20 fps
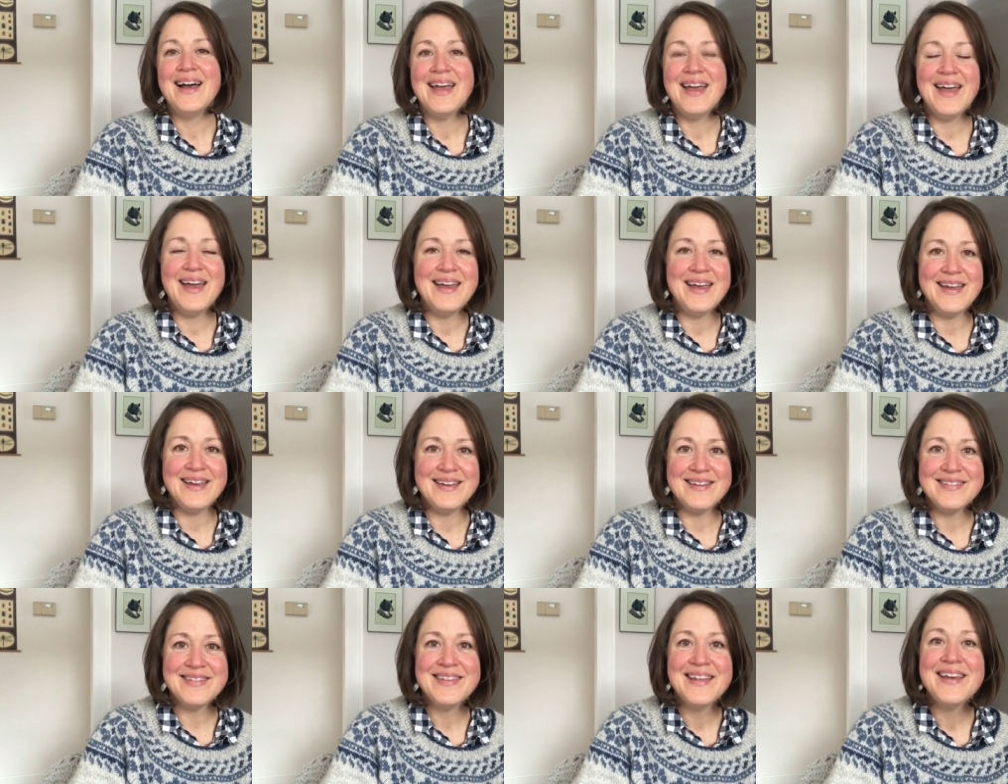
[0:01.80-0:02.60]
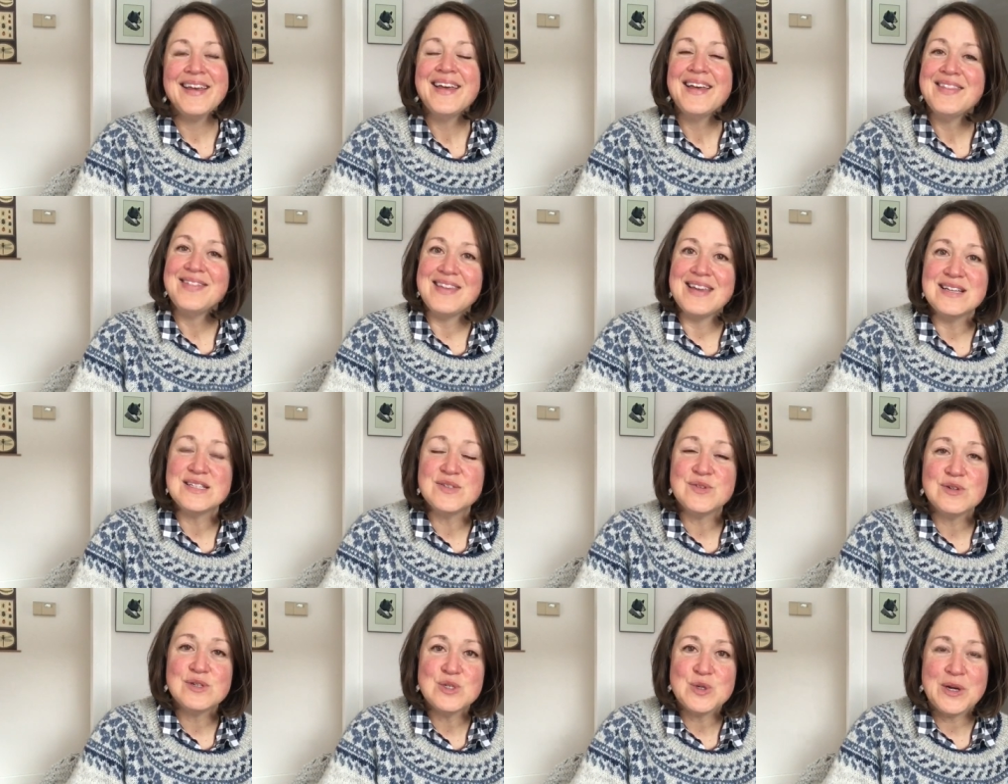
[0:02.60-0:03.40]
Hey, thanks
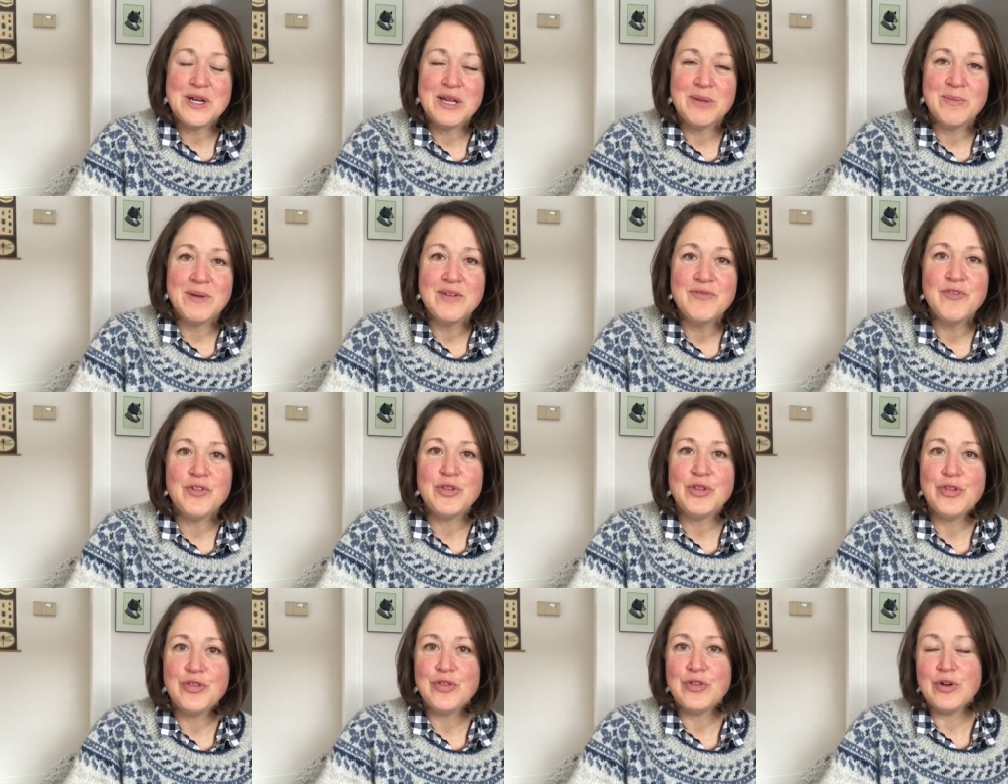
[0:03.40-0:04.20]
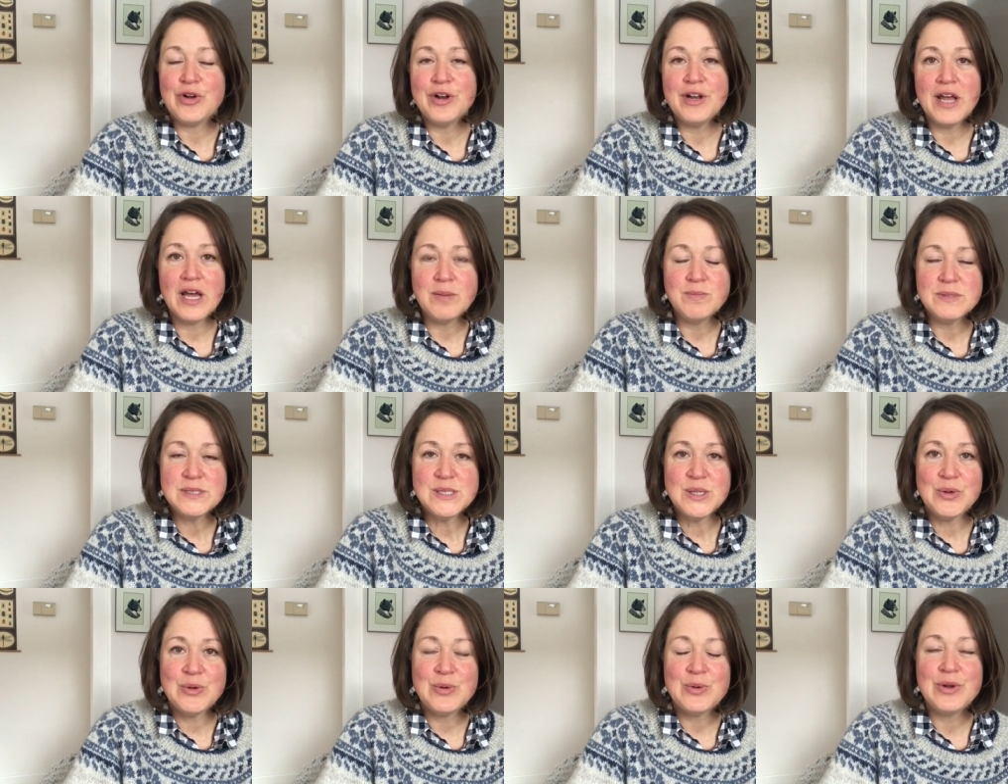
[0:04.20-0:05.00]
for joining me for the third
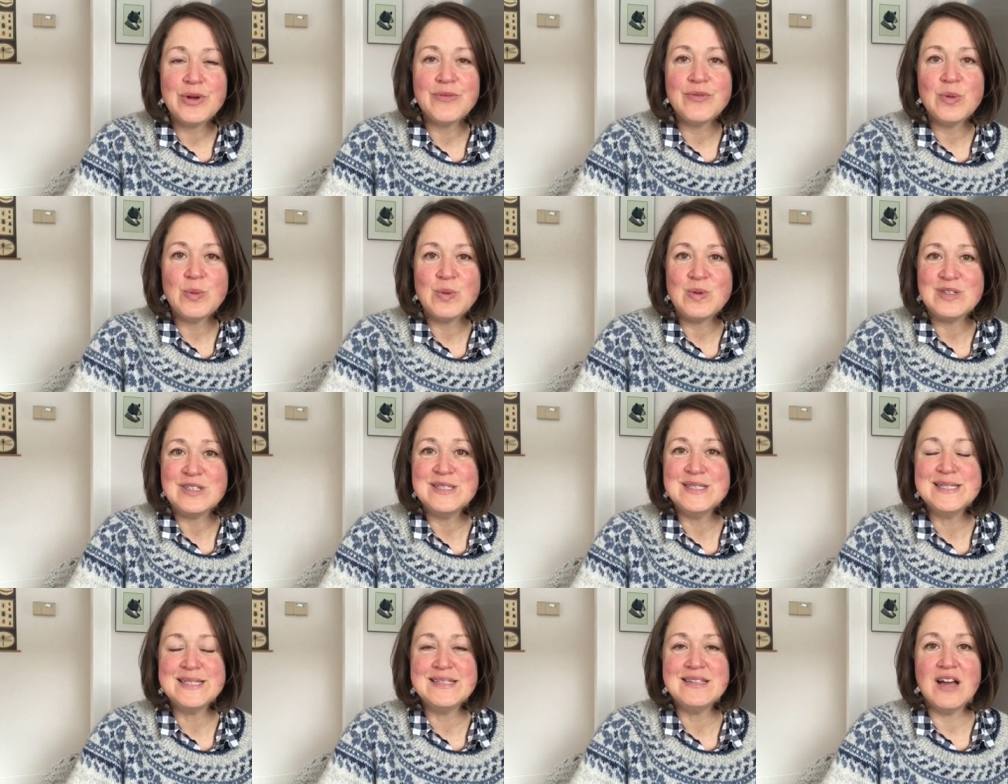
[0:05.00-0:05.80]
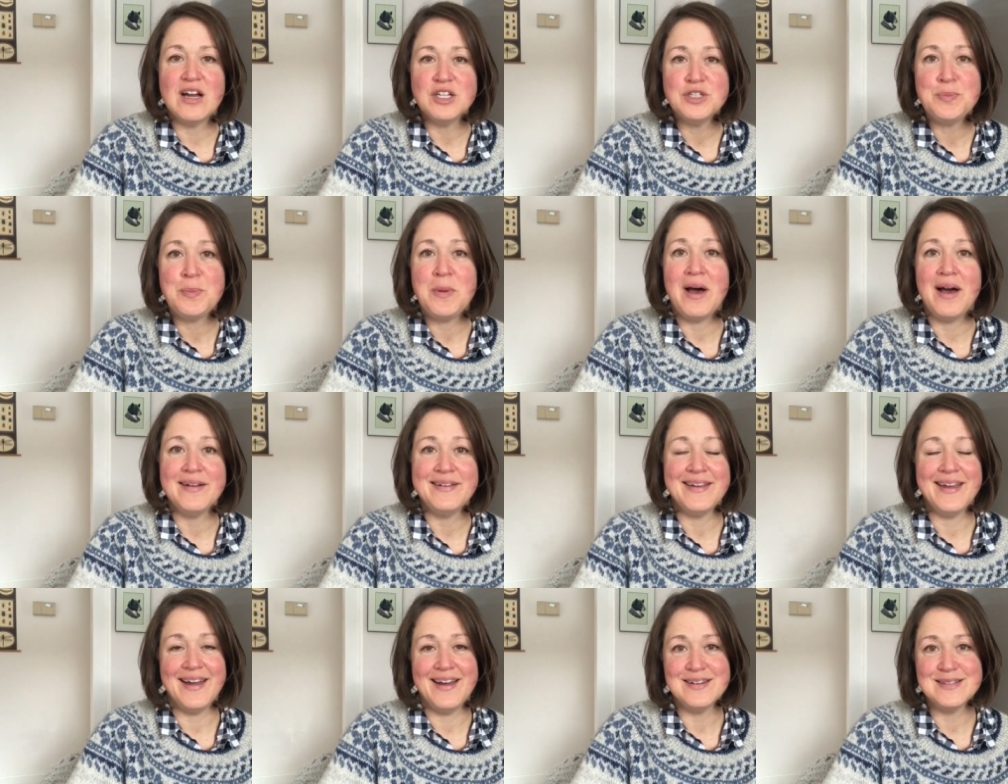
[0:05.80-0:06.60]
episode of the Woolens and Nosh
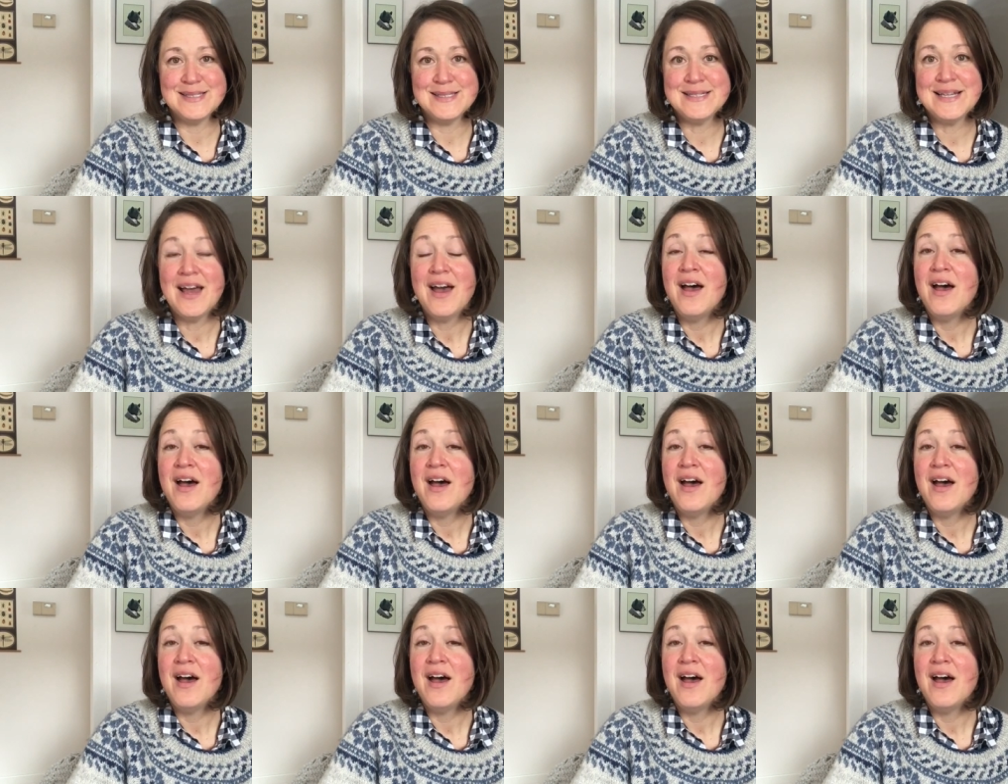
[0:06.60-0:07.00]
podcast.